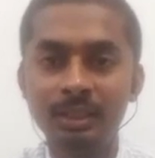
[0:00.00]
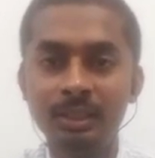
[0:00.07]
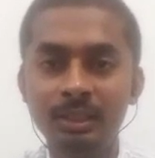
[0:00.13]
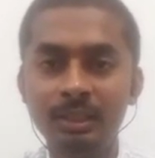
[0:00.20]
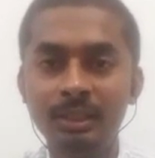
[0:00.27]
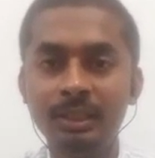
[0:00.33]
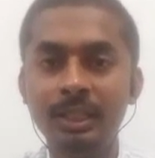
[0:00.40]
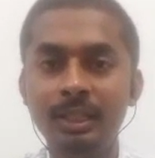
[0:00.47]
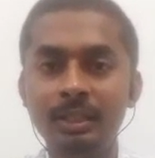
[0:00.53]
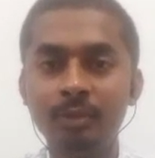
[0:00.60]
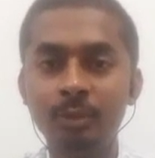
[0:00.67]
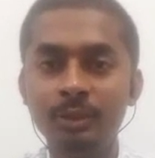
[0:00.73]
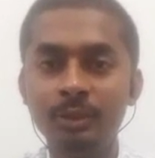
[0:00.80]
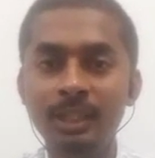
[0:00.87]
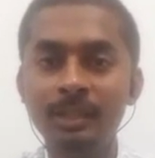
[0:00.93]
that
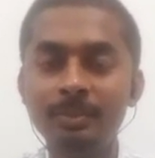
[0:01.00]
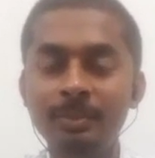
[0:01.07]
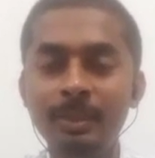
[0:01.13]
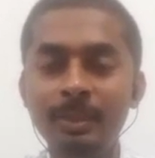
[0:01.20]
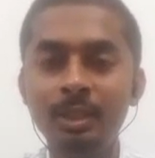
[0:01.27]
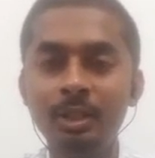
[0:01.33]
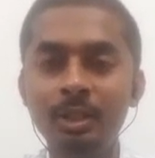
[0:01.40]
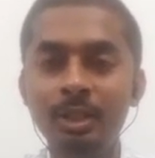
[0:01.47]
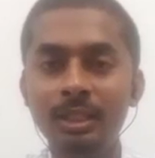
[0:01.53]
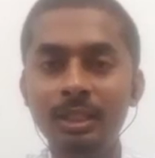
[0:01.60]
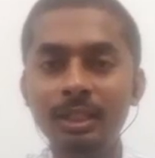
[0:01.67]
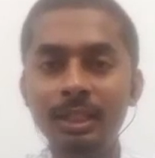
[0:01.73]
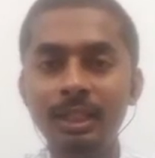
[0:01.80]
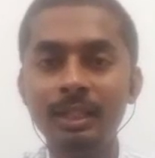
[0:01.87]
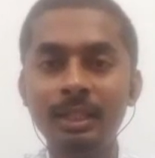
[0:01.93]
which helped me a lot
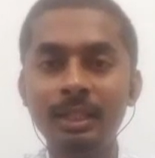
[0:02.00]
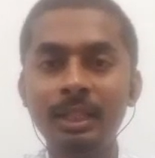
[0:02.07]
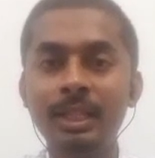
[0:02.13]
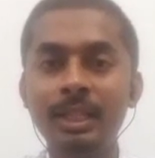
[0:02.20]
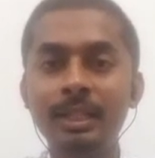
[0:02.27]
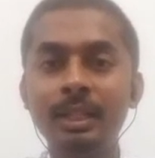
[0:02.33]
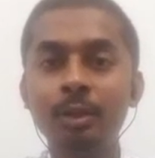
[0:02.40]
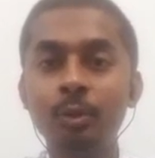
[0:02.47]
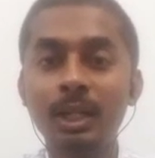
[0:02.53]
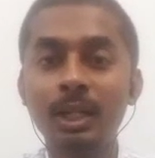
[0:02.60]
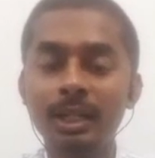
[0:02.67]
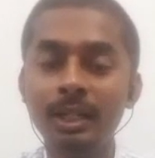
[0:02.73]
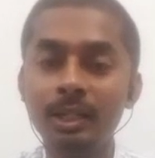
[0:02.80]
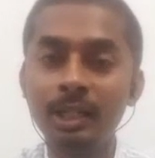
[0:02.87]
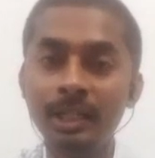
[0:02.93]
like analyzing what
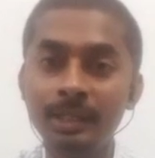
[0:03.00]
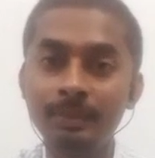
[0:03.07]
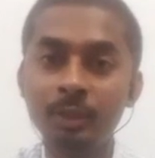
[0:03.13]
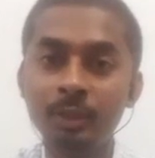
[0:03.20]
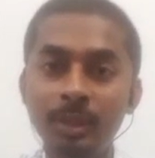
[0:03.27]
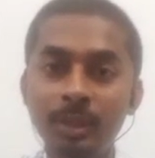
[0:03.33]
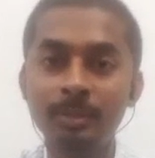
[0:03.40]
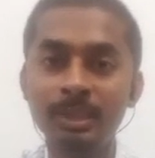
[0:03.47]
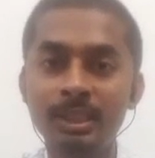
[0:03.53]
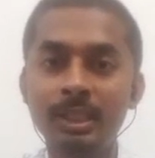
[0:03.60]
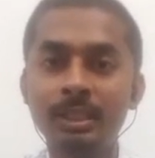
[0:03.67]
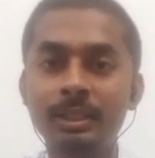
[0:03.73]
I am doing mistake.